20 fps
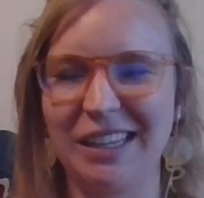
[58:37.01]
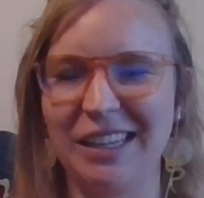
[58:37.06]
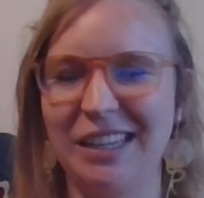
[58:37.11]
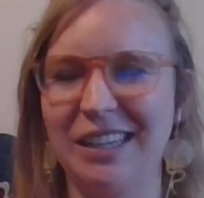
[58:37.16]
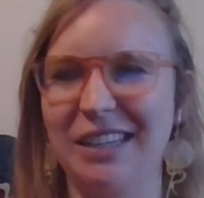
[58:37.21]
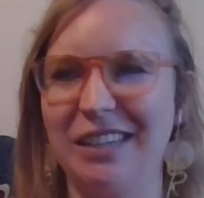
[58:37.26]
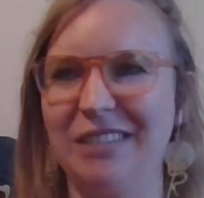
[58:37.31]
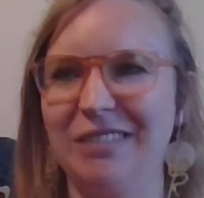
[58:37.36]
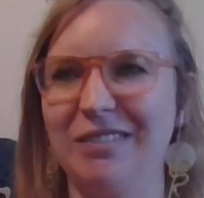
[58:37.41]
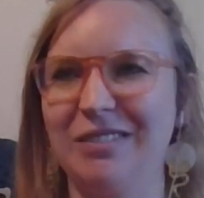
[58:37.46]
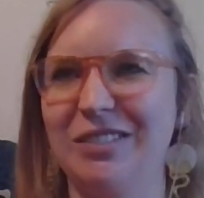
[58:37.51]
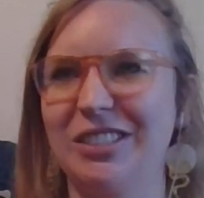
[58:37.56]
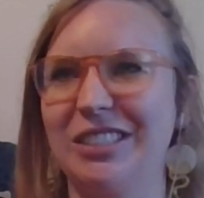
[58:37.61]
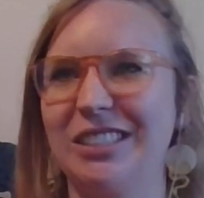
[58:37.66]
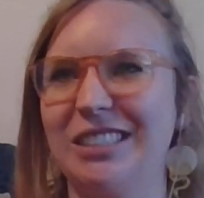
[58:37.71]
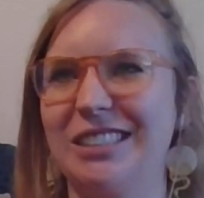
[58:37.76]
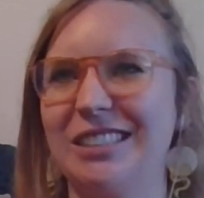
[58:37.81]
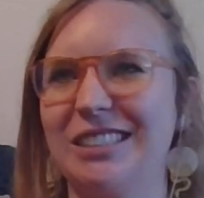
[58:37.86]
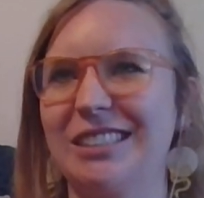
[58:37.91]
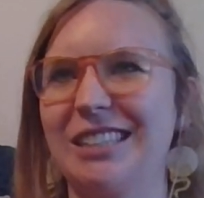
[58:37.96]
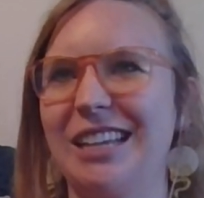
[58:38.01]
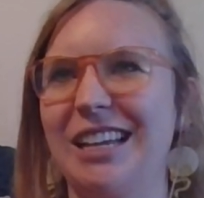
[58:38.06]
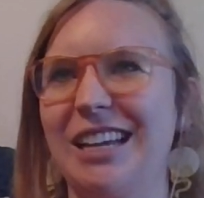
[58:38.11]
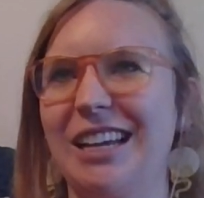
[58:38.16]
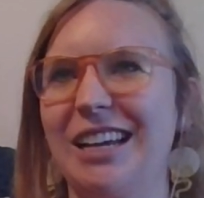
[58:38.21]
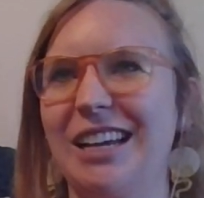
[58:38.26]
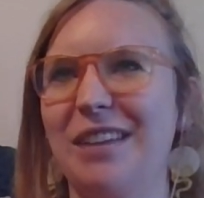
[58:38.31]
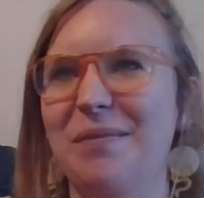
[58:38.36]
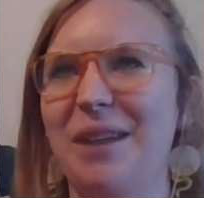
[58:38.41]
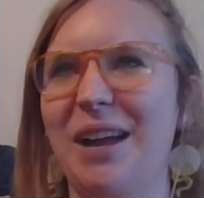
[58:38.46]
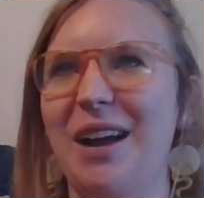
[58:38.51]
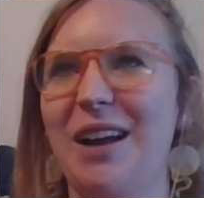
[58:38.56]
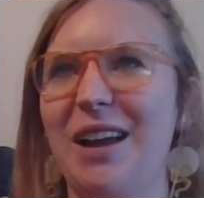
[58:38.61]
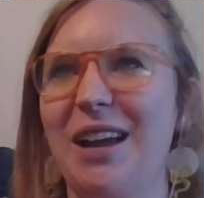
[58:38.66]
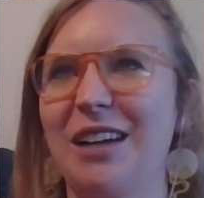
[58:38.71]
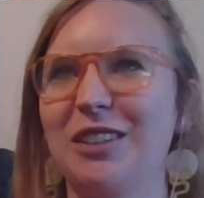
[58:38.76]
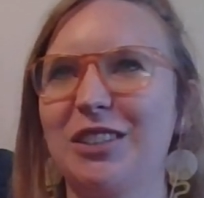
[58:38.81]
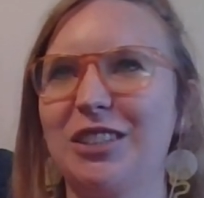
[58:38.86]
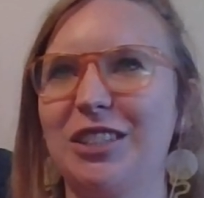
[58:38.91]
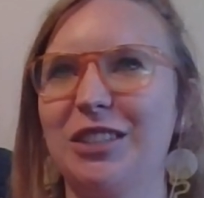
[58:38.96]
Um, she's saying about
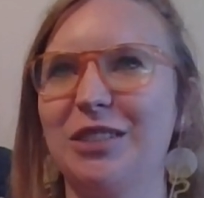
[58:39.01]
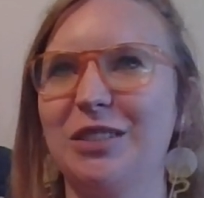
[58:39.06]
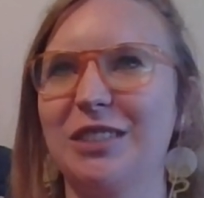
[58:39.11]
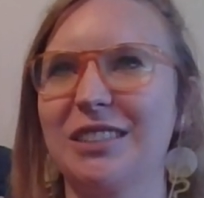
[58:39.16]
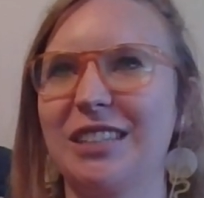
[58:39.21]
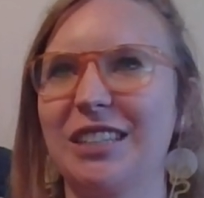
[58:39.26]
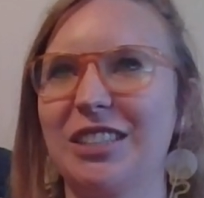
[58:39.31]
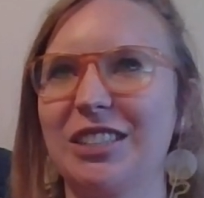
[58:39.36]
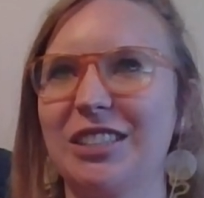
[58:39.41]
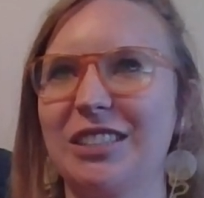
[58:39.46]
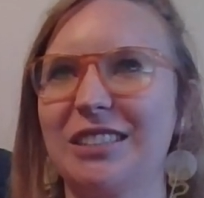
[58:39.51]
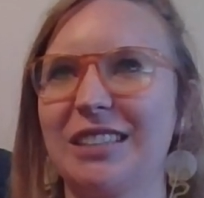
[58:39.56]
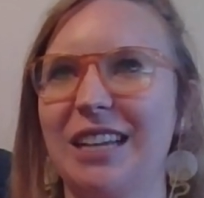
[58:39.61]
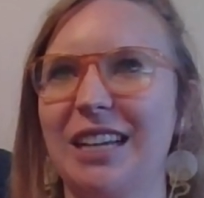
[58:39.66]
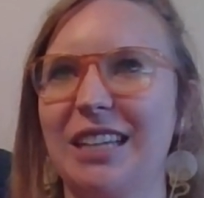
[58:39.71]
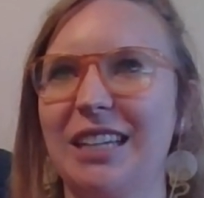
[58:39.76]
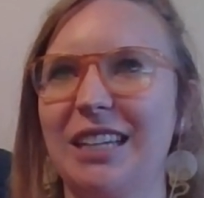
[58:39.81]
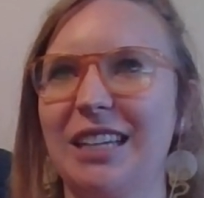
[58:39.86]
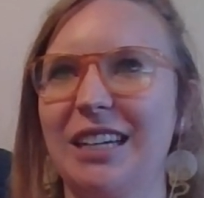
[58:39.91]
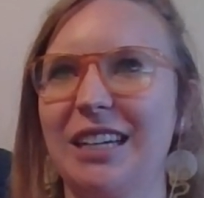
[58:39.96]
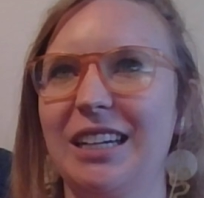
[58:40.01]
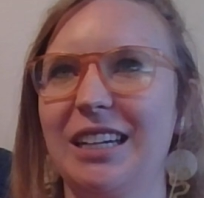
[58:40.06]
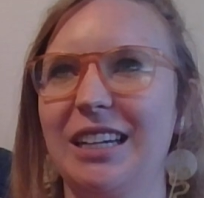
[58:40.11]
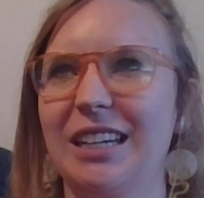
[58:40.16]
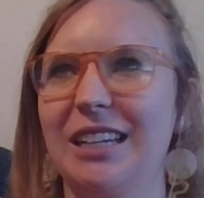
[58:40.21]
how she was such a psychic,